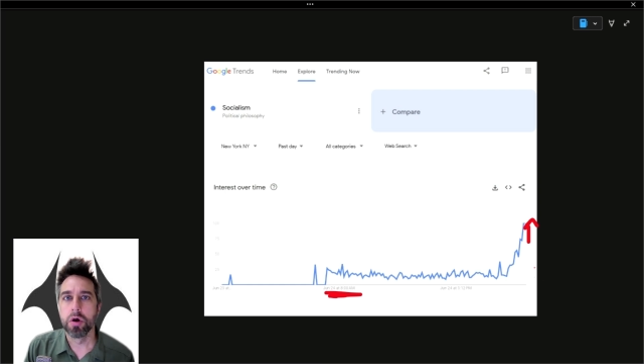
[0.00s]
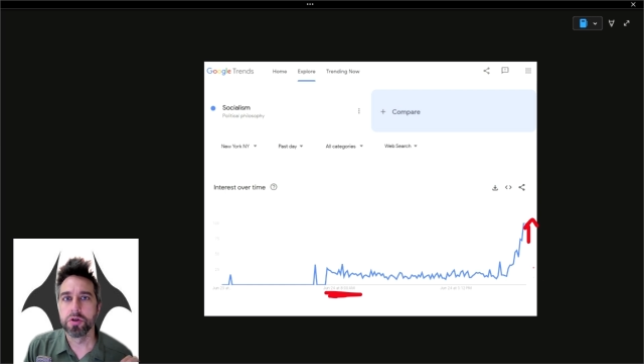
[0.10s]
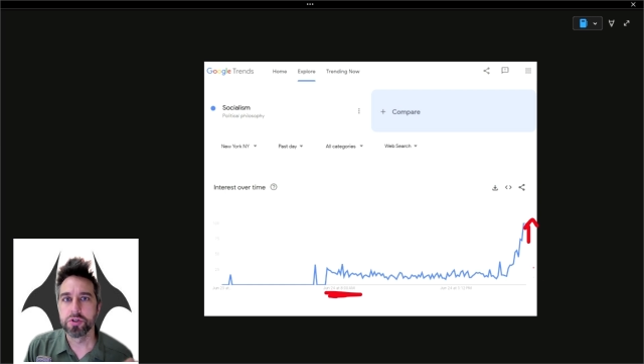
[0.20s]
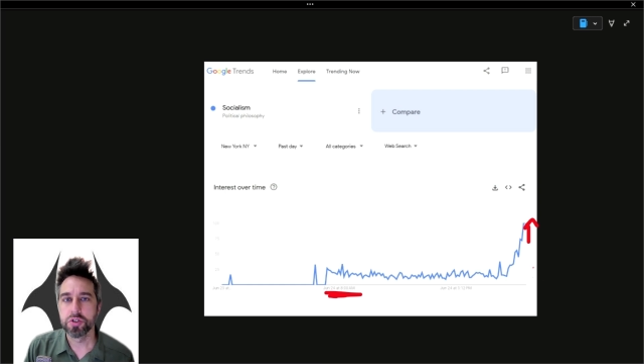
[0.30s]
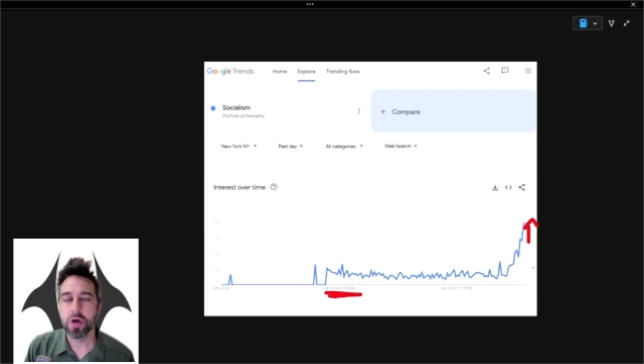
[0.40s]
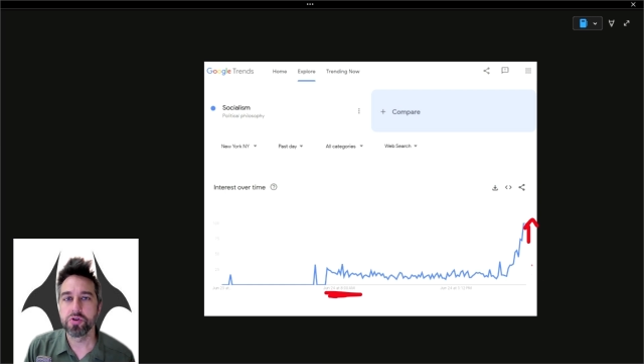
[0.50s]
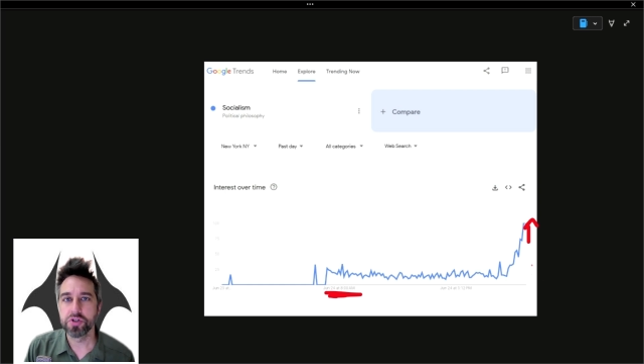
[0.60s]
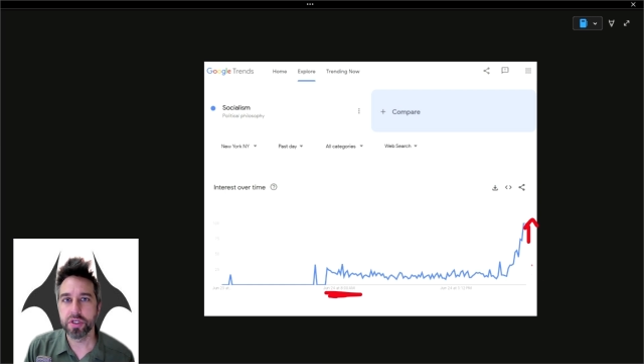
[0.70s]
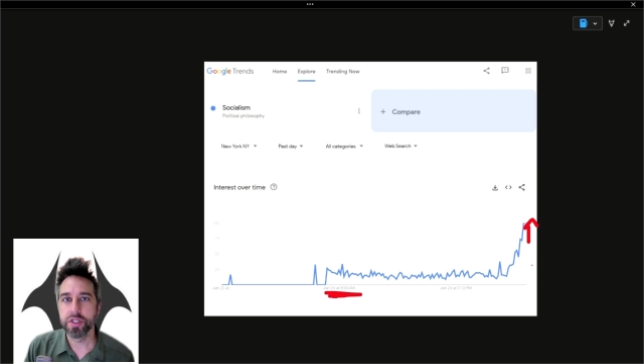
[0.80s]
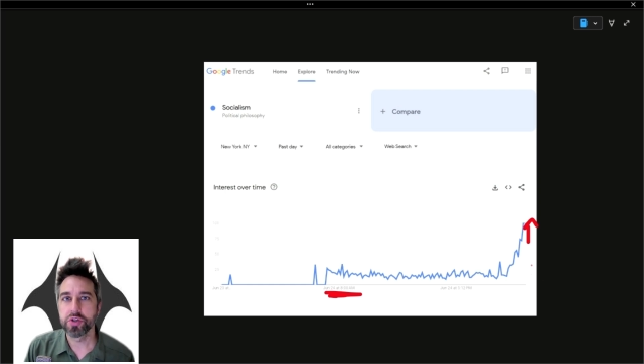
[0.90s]

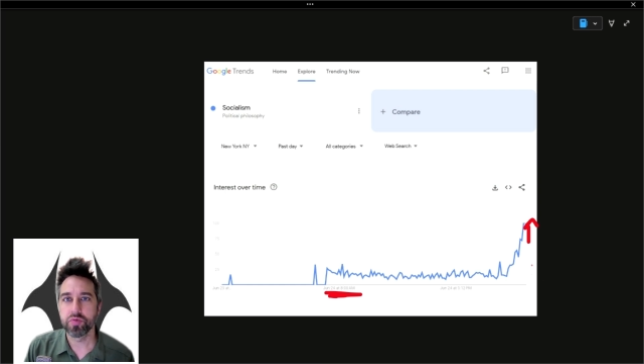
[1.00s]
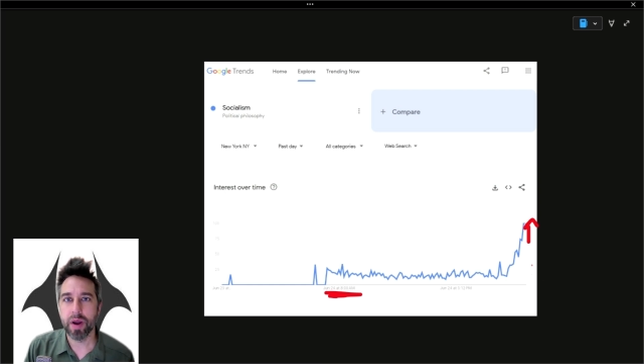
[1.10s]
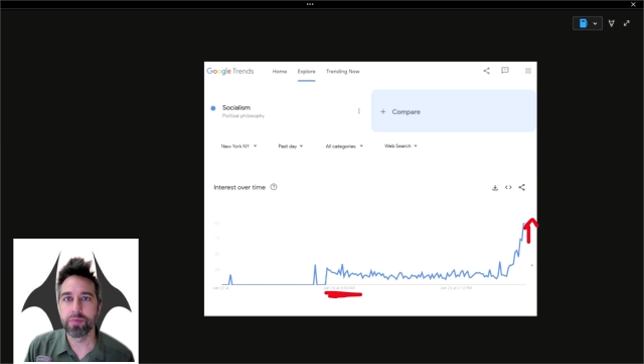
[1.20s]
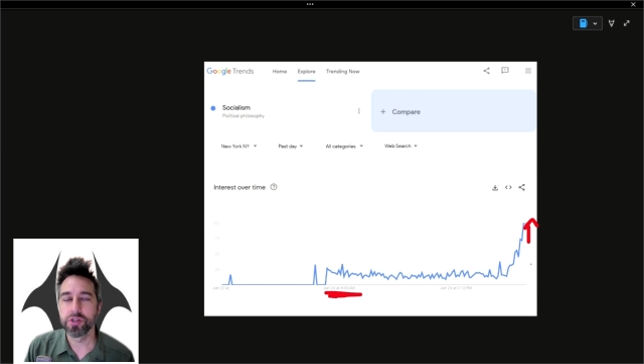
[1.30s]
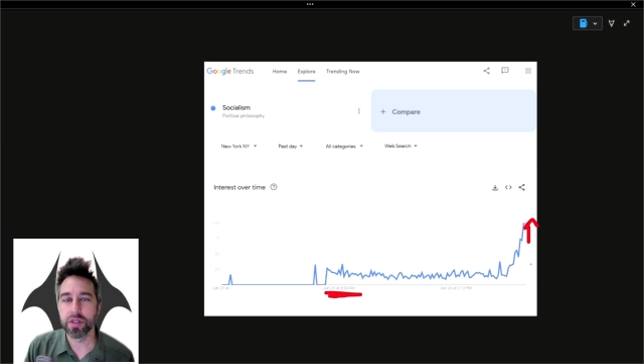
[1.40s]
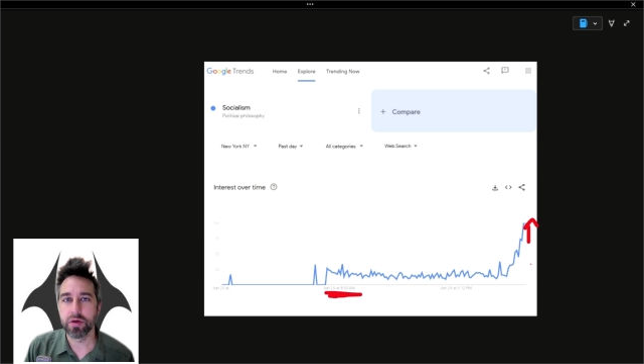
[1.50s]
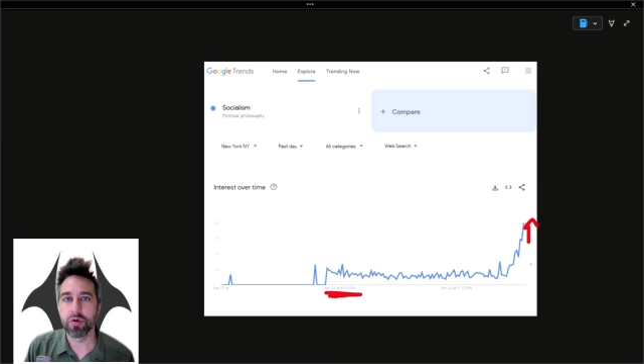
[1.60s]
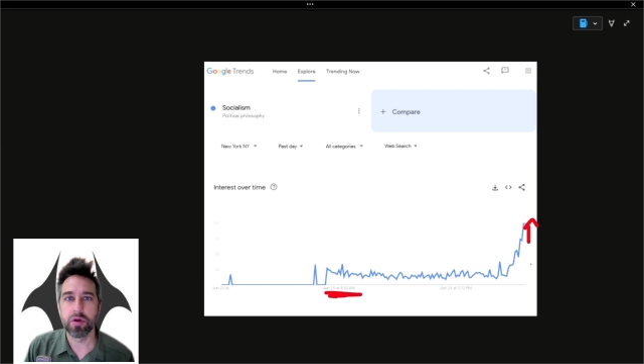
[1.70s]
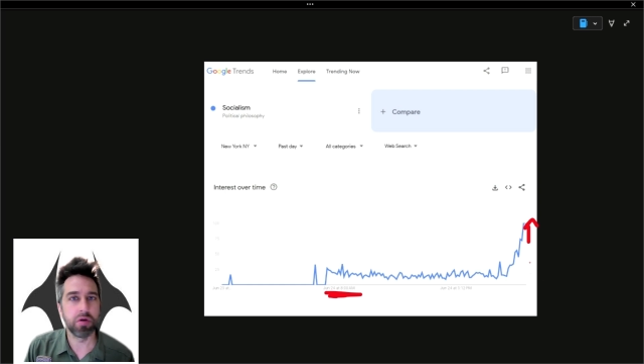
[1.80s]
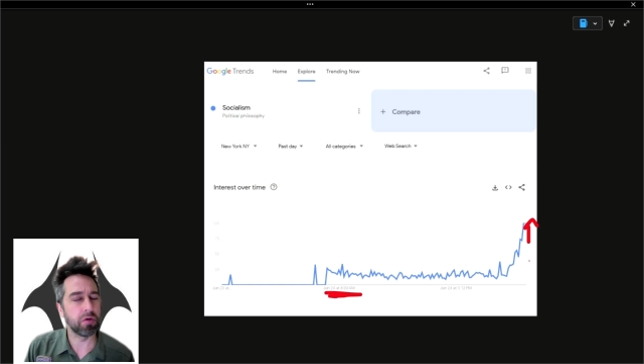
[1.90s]
Socialist representing the...
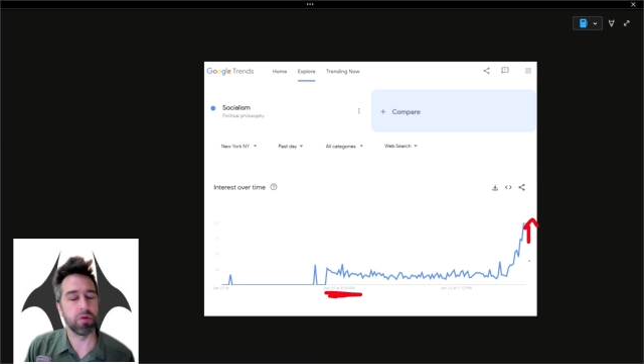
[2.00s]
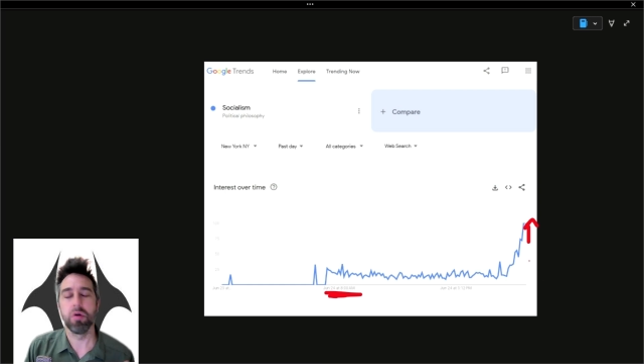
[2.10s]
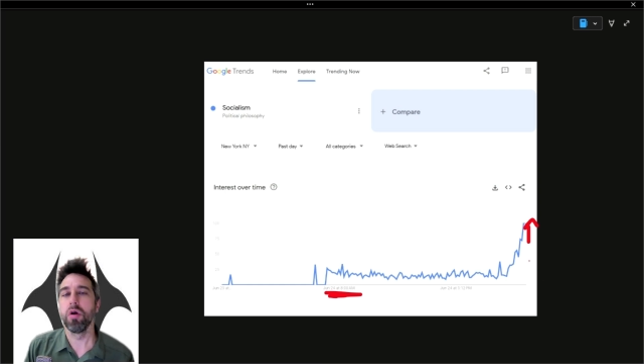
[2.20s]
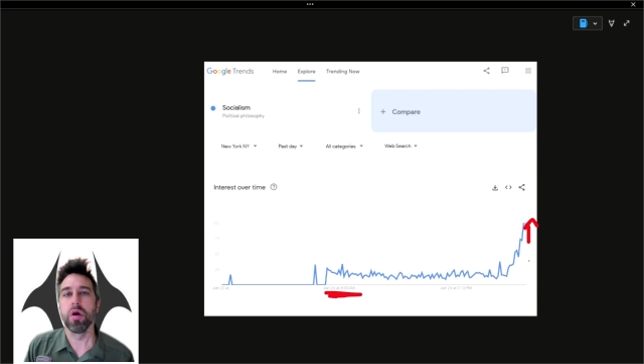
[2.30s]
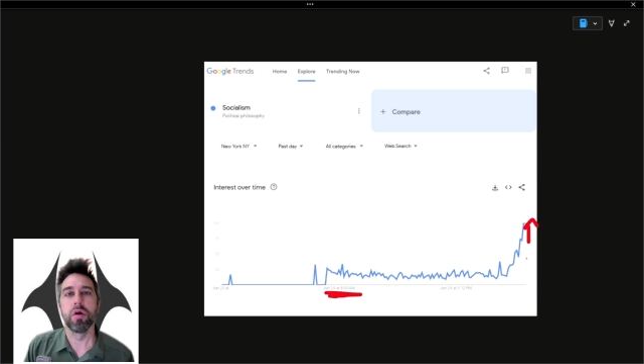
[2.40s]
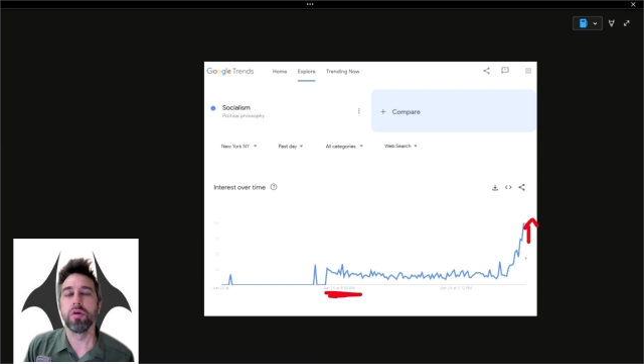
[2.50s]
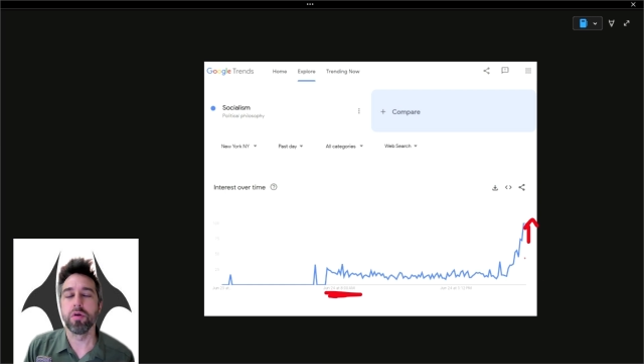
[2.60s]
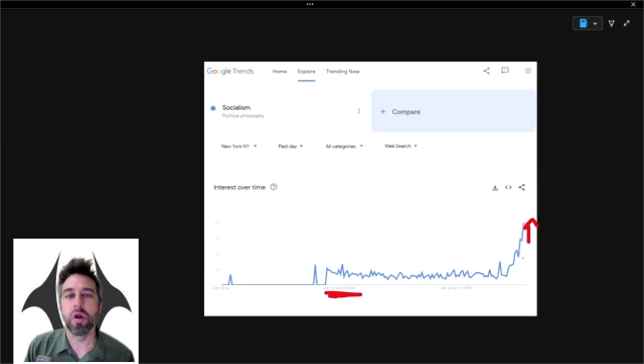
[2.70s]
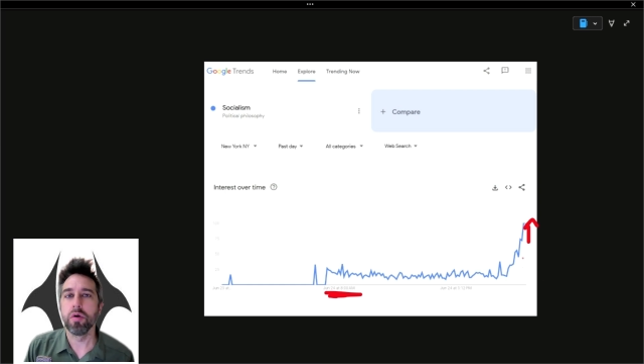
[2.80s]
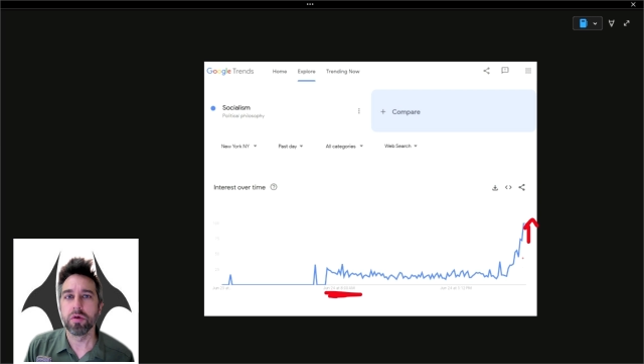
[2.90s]

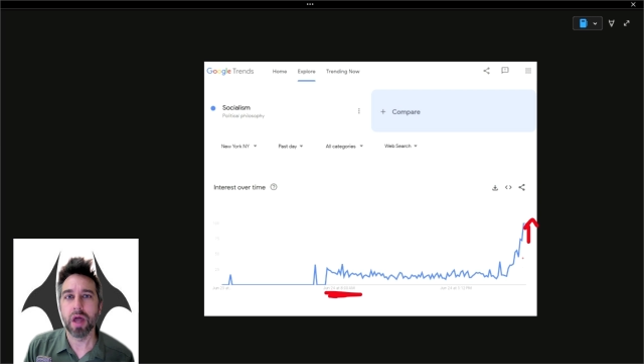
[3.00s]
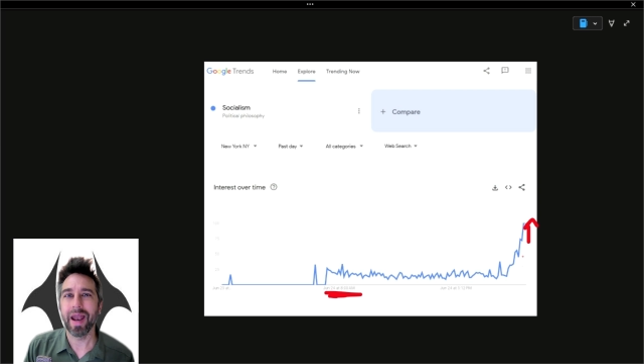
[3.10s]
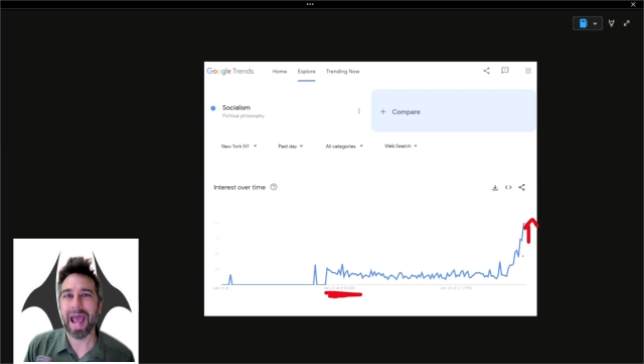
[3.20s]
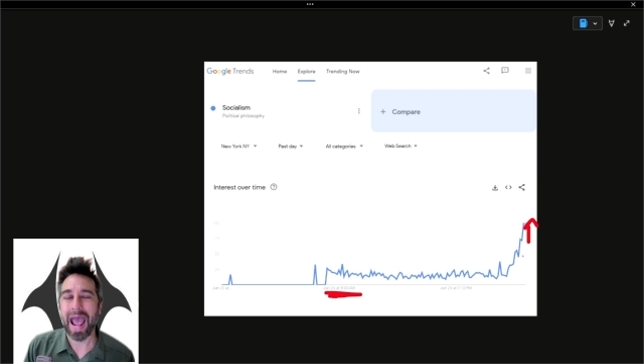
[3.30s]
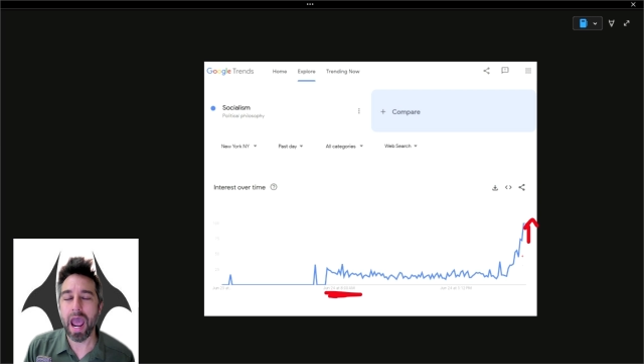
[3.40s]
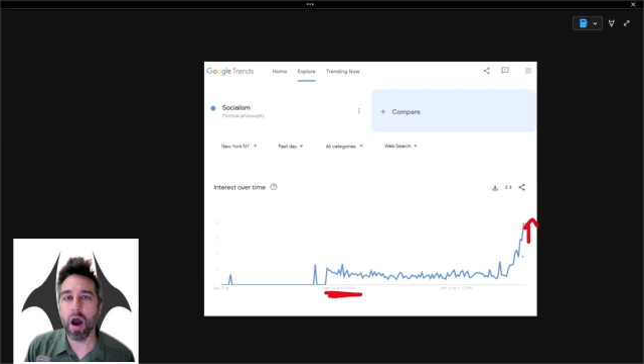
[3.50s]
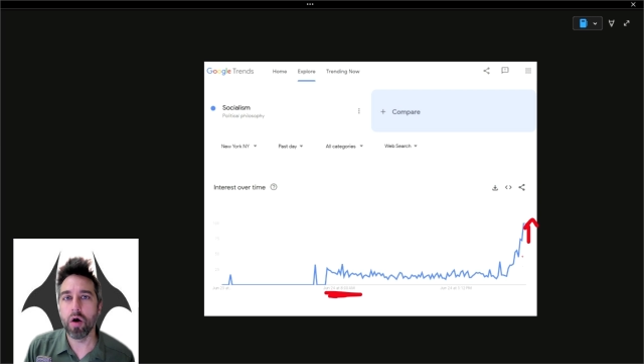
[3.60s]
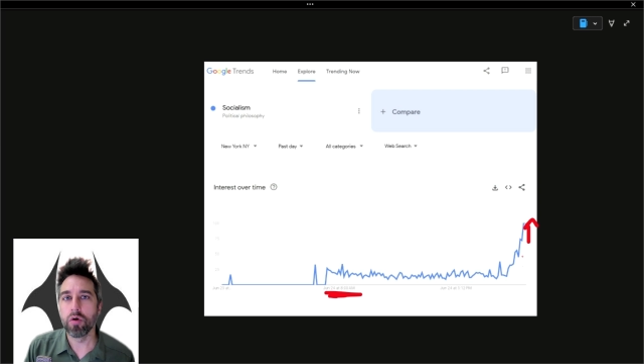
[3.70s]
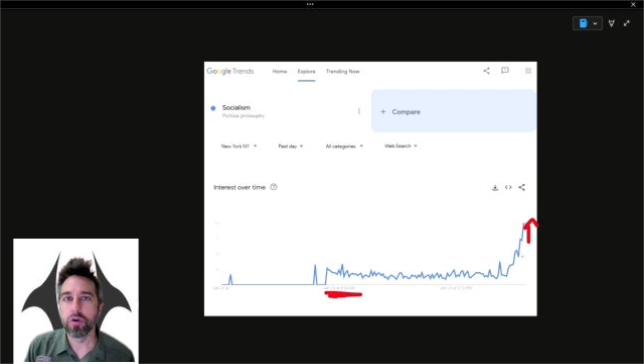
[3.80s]
No, not how.